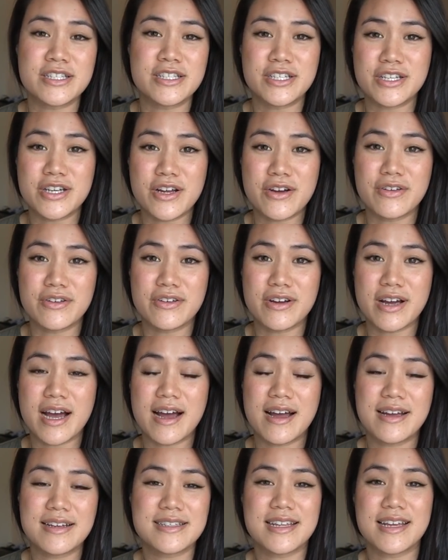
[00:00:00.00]
to know you
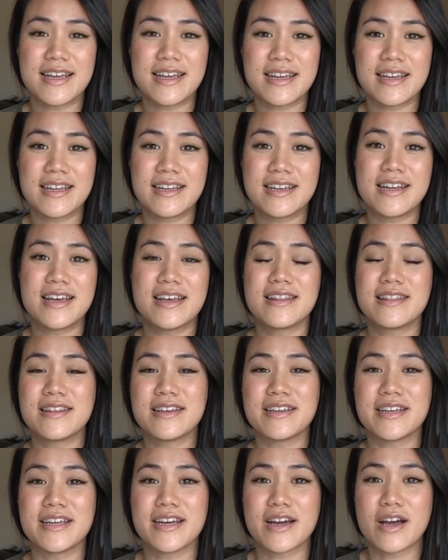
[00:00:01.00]
guys in
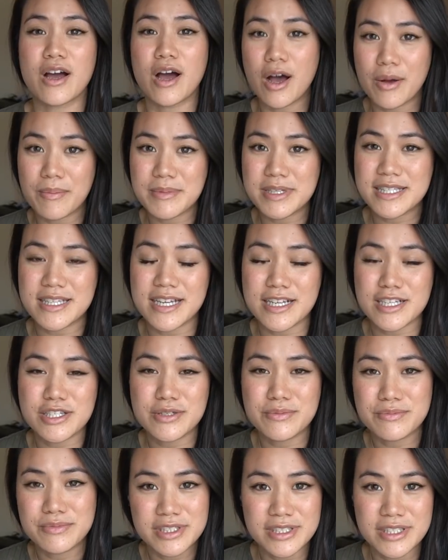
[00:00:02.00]
the comment
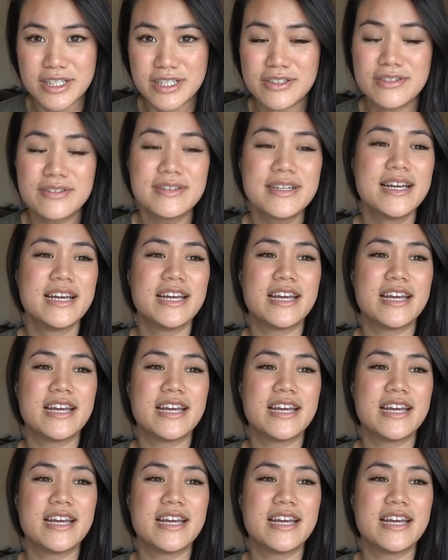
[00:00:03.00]
section below.